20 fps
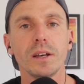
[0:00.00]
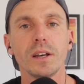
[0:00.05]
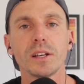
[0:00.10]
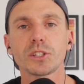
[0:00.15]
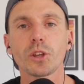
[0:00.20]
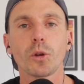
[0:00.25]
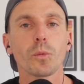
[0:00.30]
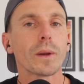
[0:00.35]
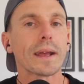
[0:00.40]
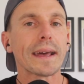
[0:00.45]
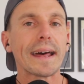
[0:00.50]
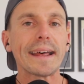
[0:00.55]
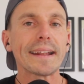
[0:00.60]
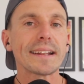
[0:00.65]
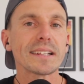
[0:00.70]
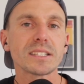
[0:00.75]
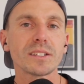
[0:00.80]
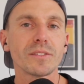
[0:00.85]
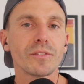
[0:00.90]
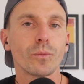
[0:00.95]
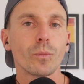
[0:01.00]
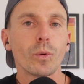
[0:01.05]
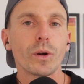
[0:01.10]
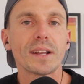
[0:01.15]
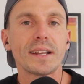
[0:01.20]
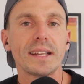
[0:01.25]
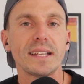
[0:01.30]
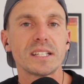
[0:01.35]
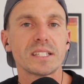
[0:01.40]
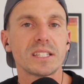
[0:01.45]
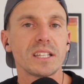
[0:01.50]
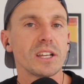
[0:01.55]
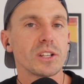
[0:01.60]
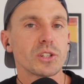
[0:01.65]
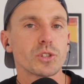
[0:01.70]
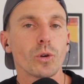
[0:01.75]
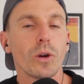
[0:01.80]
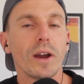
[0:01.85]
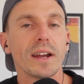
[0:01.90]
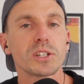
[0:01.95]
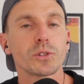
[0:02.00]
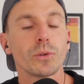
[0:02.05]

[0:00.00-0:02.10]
So regardless of what it is that you're trying